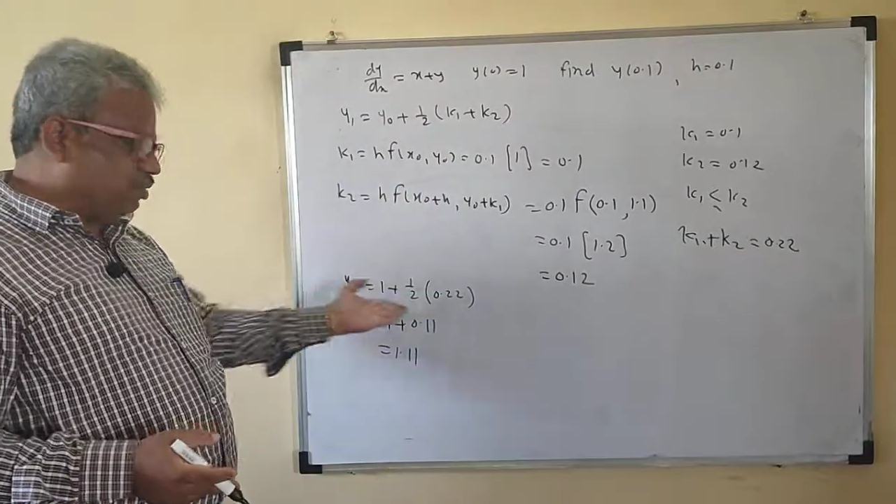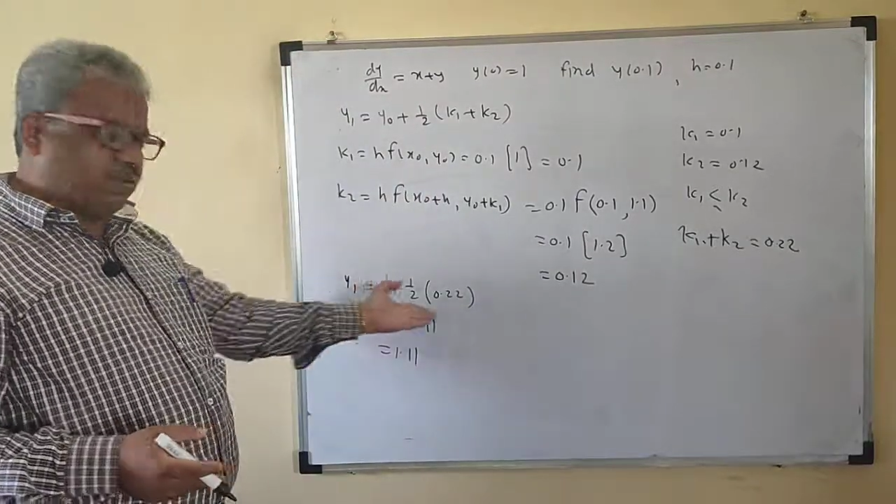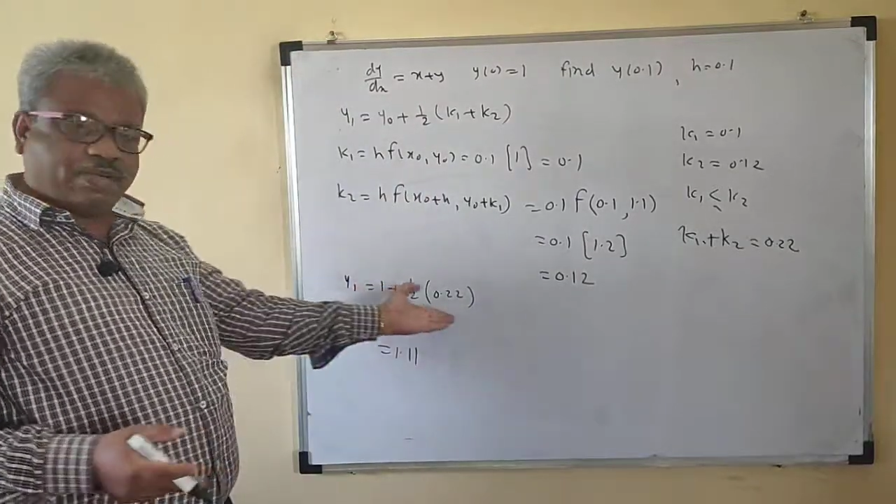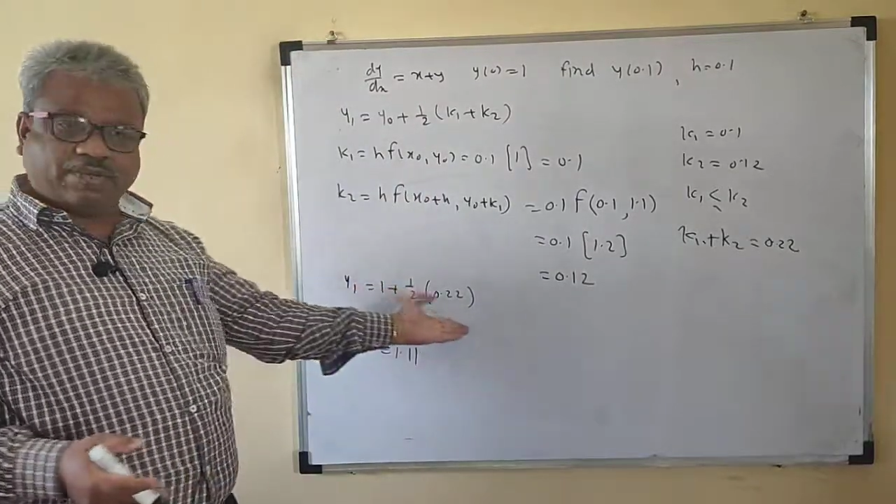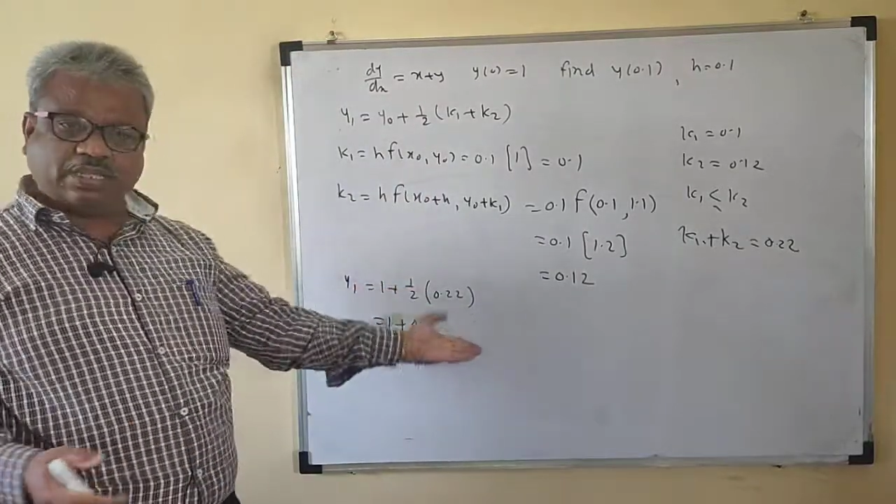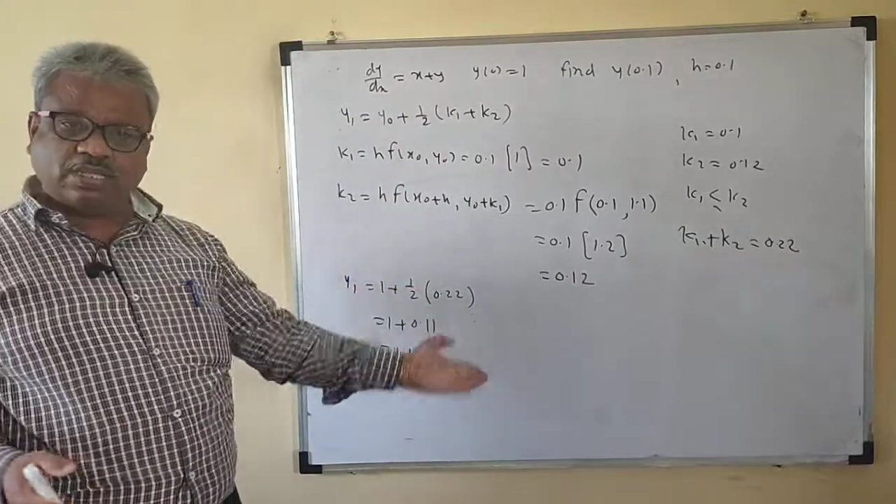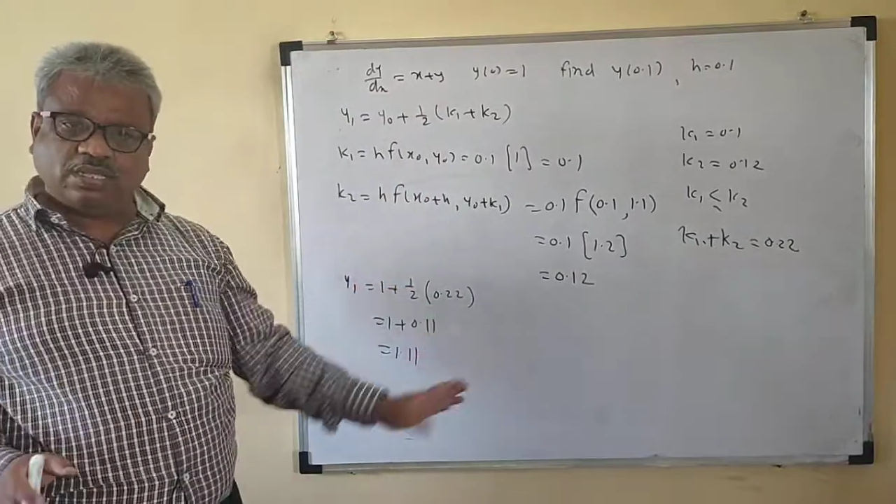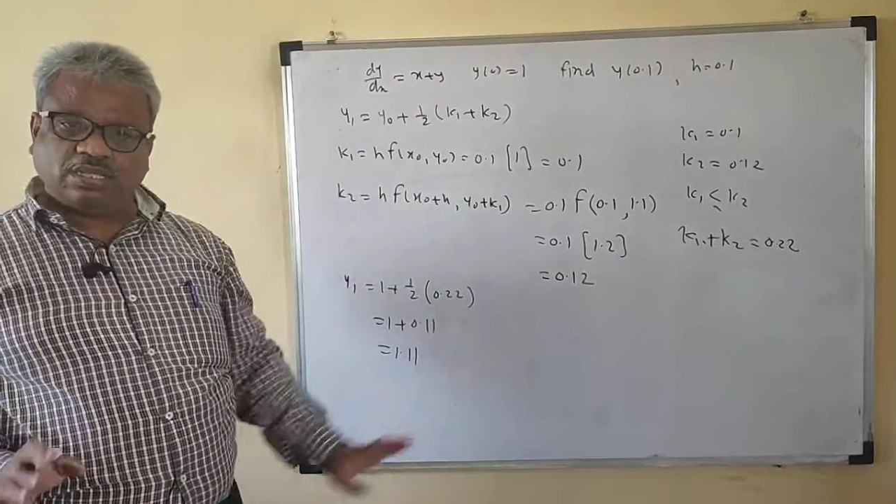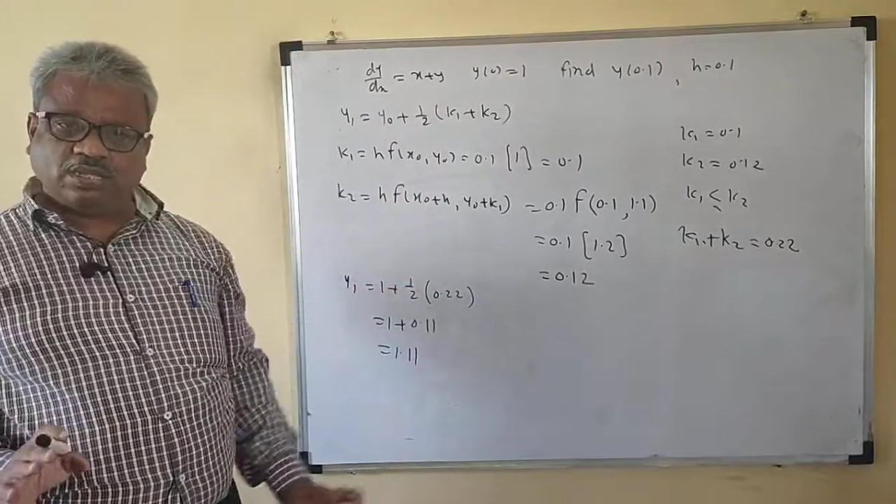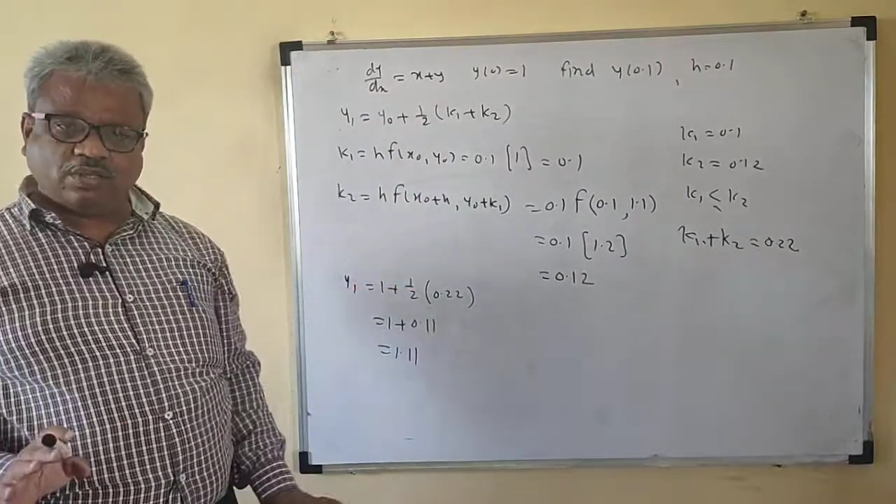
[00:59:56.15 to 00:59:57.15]
Y1.
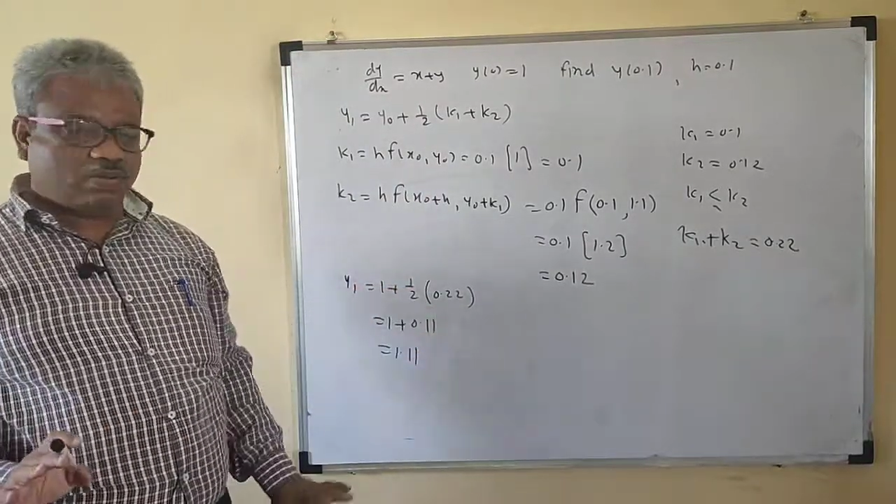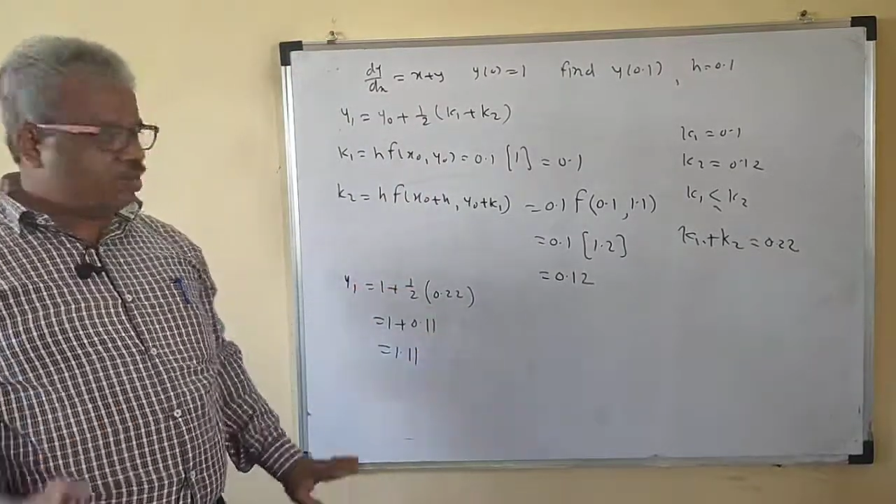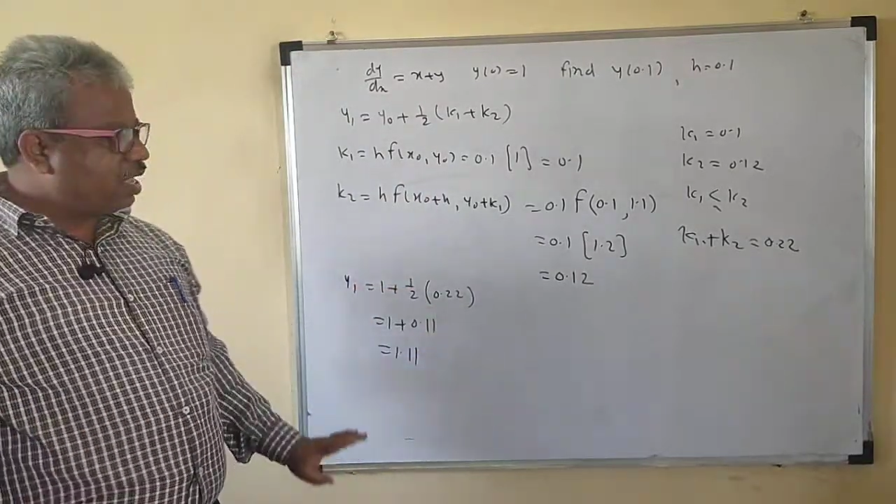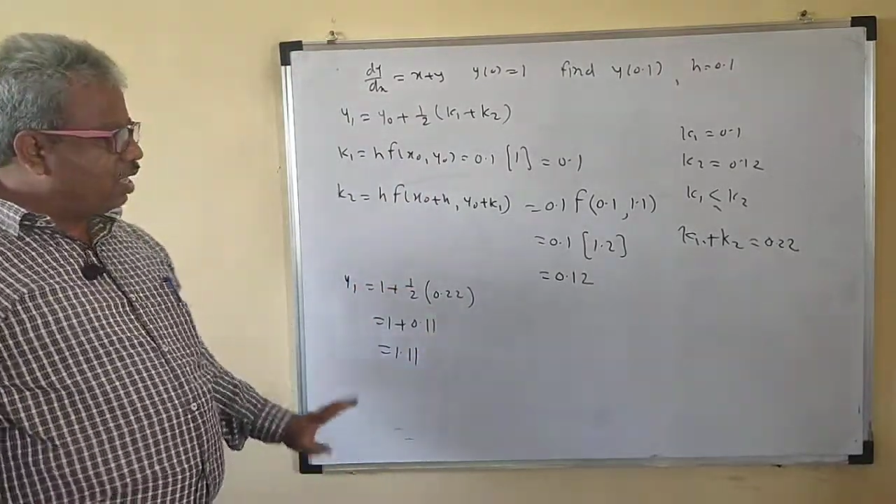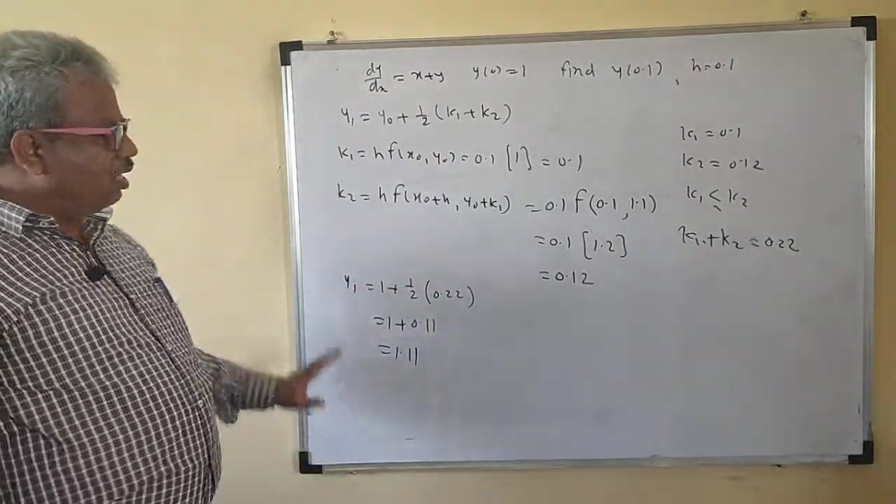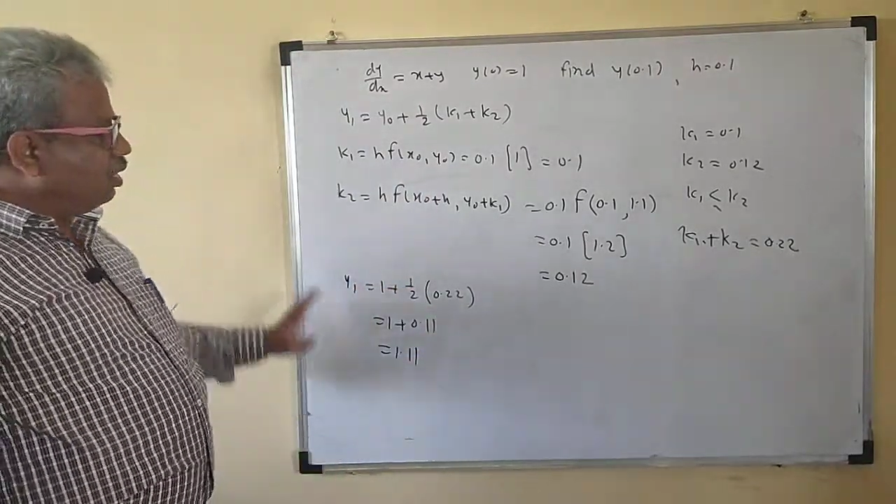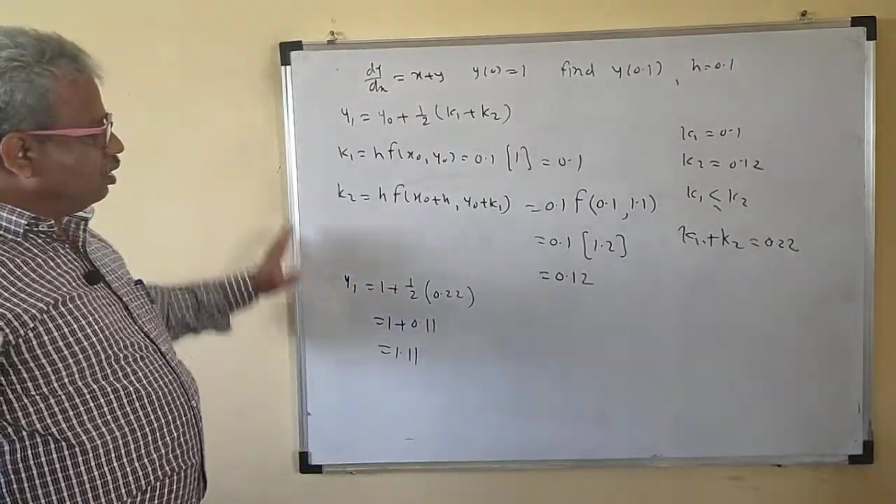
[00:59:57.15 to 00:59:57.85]
Okay.